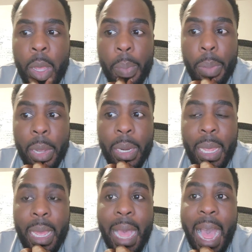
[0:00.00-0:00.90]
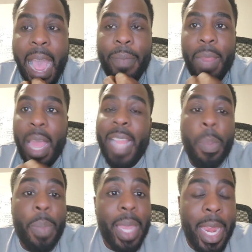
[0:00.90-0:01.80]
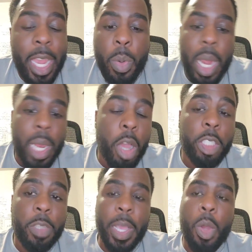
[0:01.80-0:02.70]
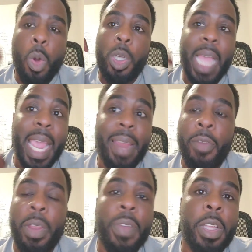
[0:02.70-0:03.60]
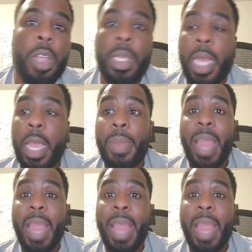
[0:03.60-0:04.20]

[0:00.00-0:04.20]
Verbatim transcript: but at the beginning when I launched my course, I had refunds all the time.